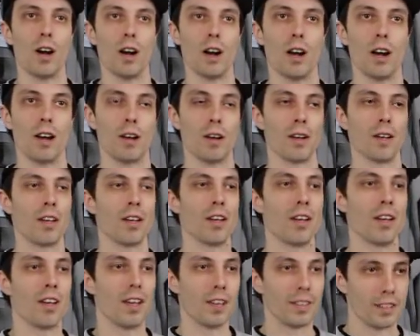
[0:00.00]
Uh,
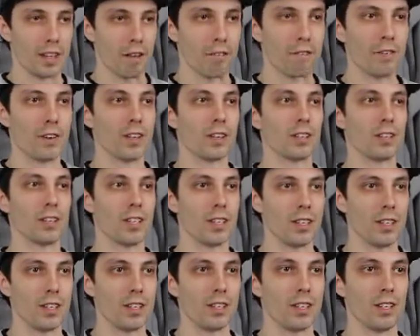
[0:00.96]

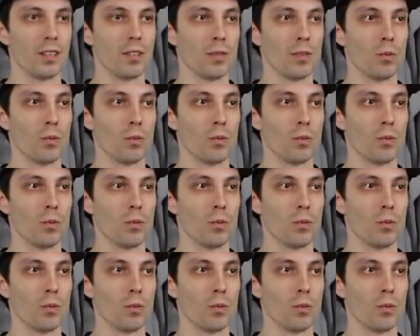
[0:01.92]
definitely